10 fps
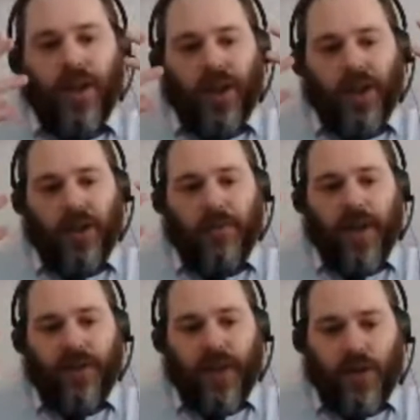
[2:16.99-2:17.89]

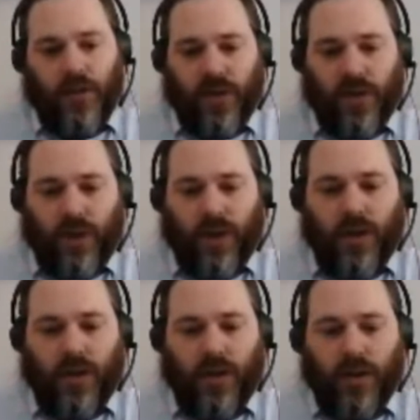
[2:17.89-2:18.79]
and those
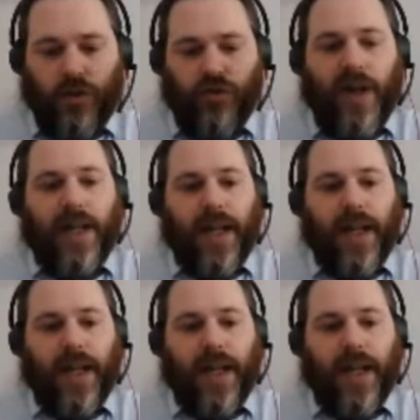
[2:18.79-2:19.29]
great